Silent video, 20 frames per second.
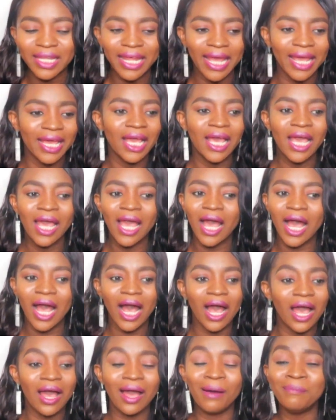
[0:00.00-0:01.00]
Like,
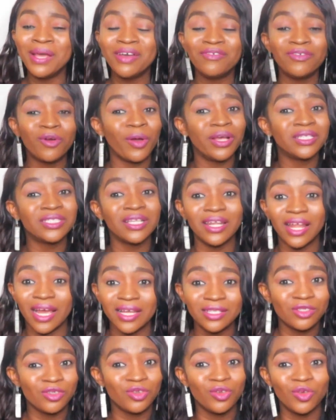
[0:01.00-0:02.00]
I'm never going to
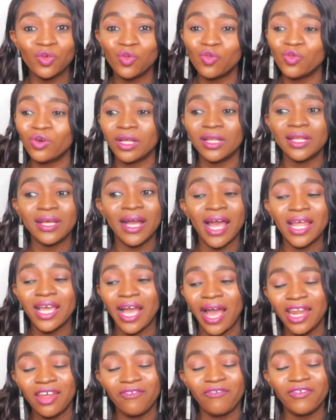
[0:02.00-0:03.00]
lie to you. It
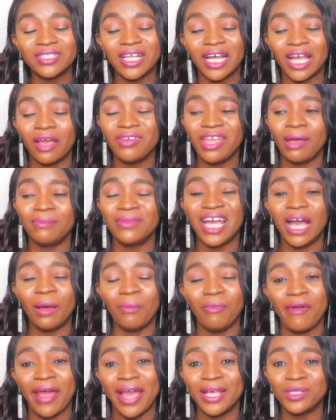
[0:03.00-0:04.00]
kind of feels like every time the
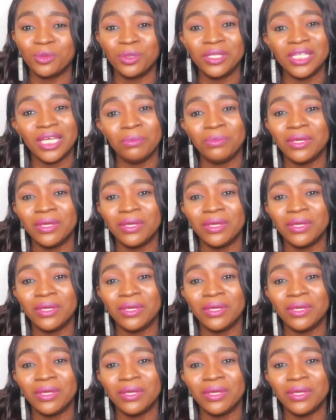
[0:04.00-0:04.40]
camera is on